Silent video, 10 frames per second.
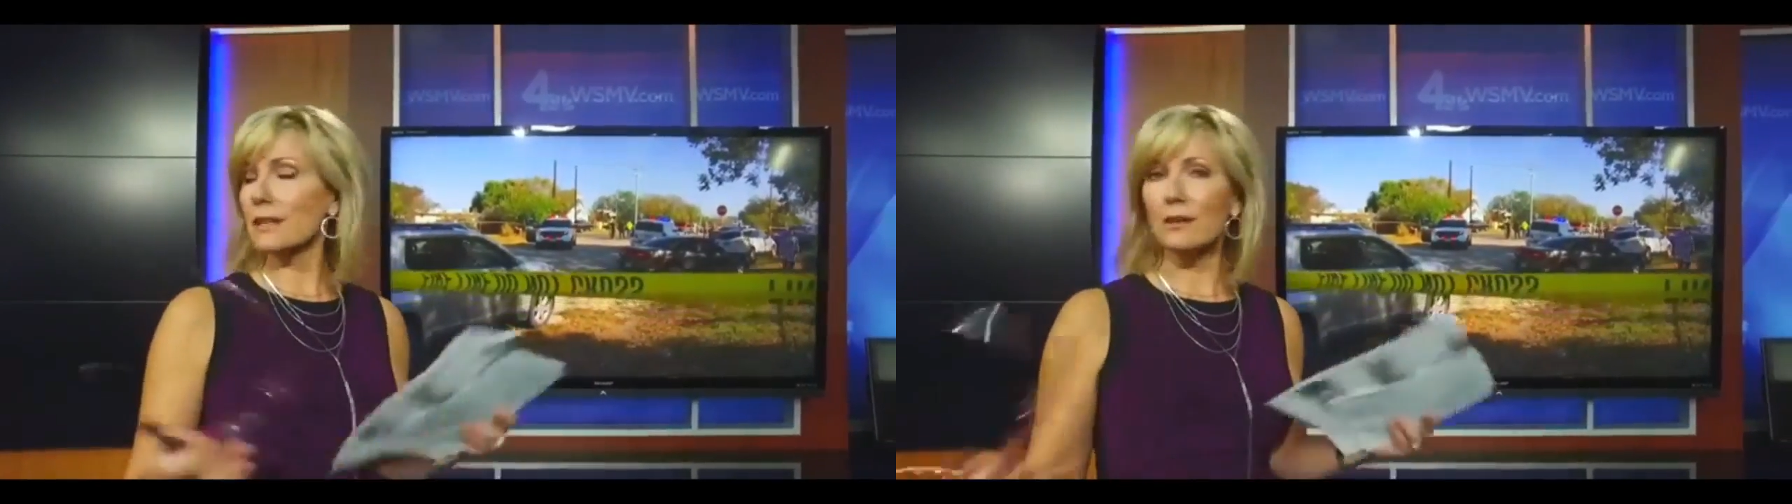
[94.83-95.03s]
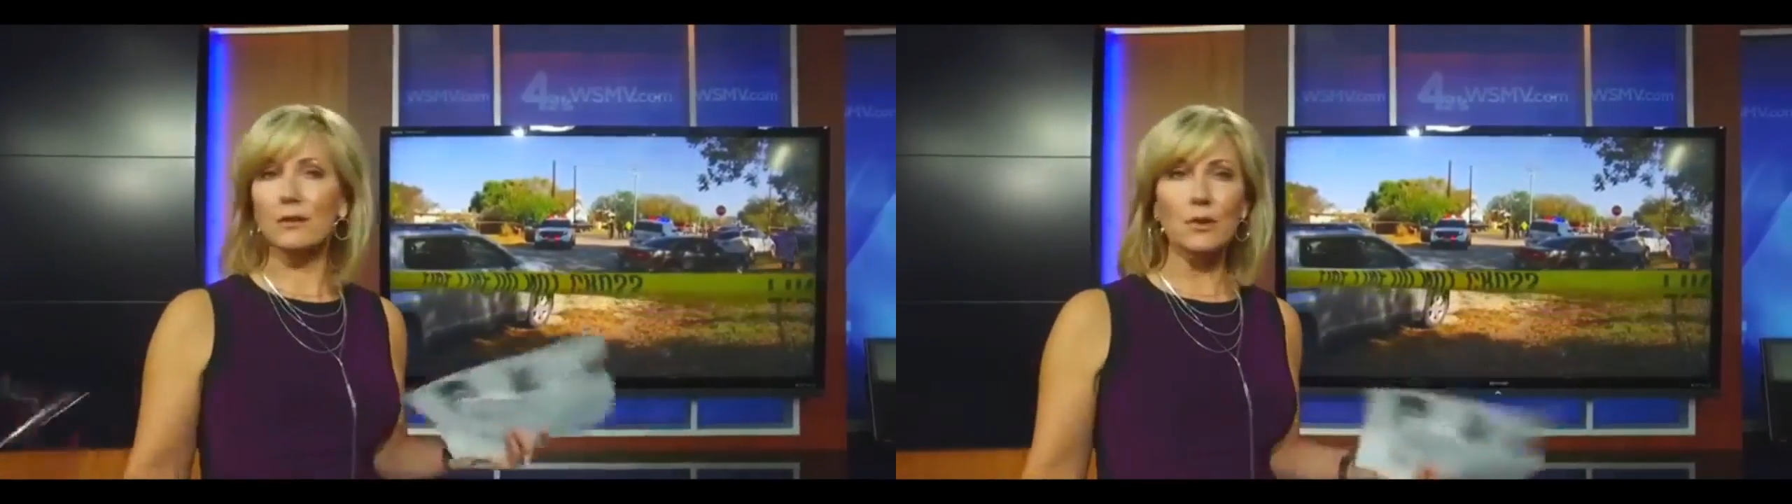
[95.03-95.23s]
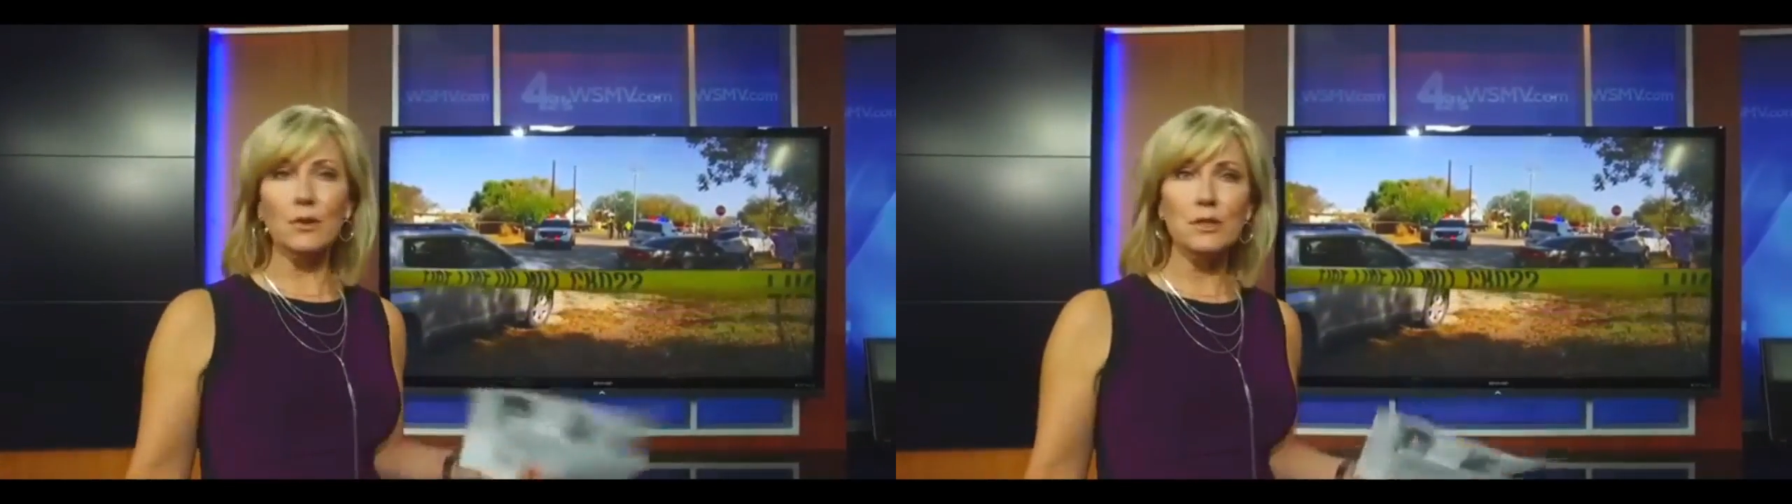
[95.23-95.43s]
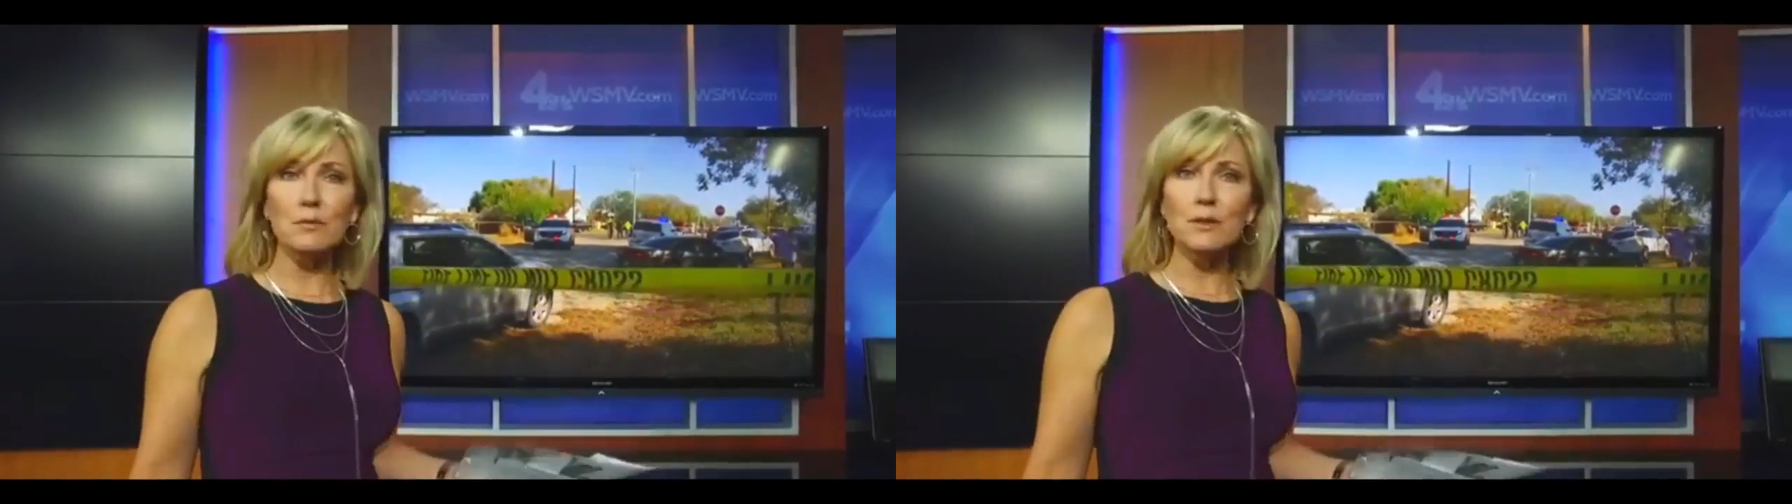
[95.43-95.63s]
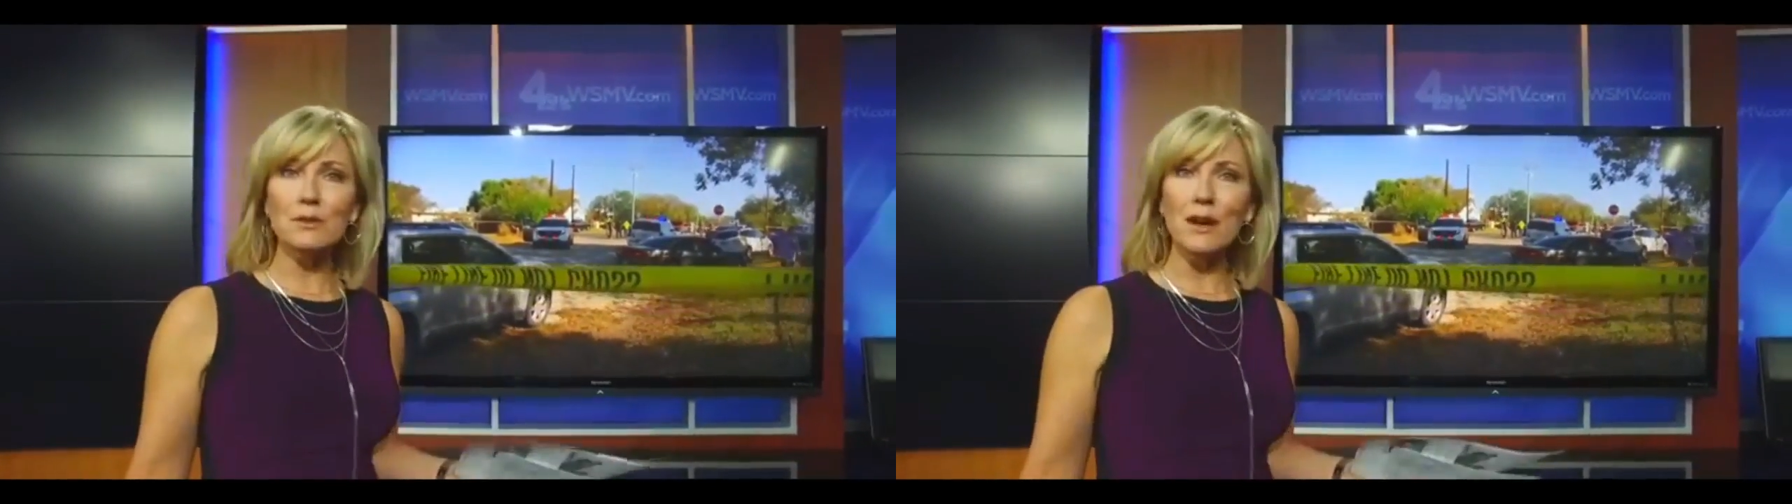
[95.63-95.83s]

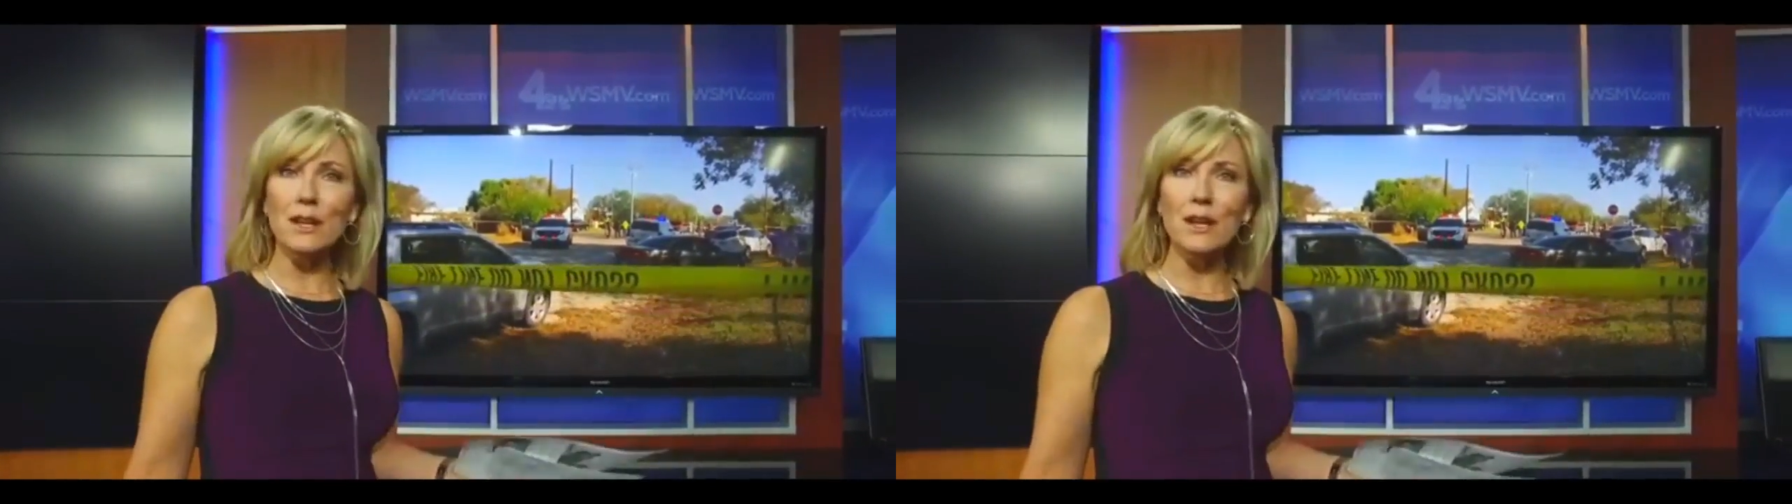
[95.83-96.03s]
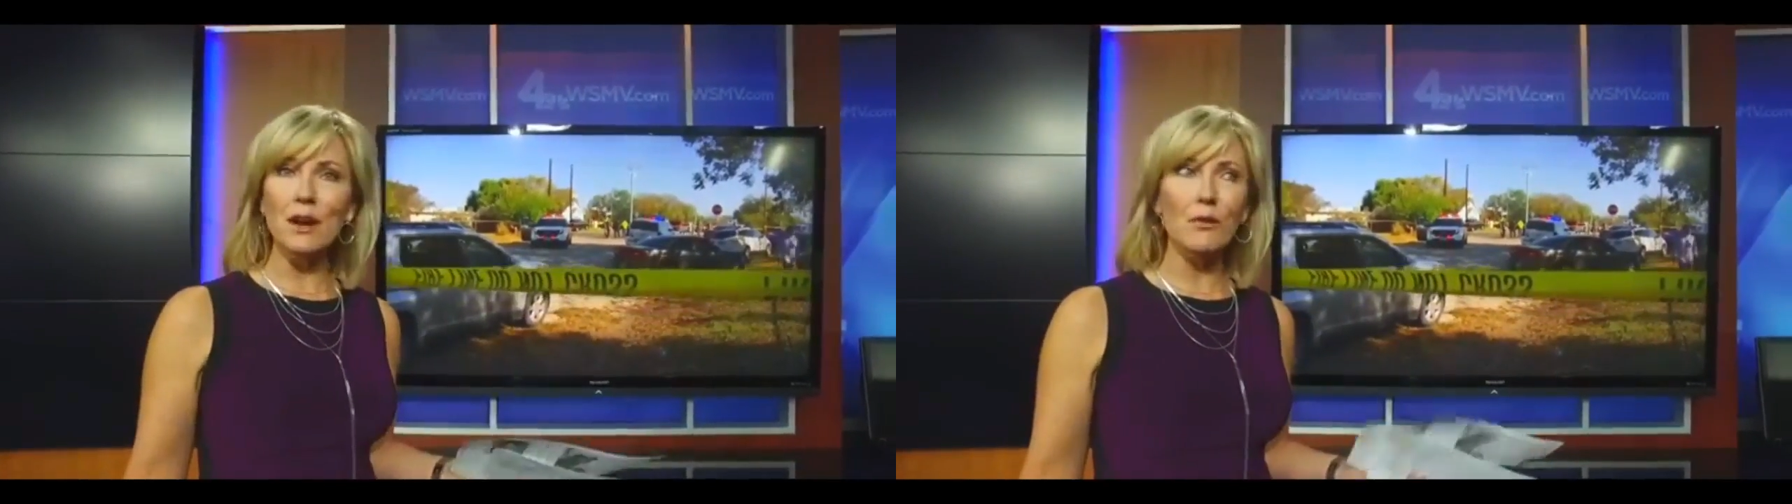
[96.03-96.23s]
worshipers want to know,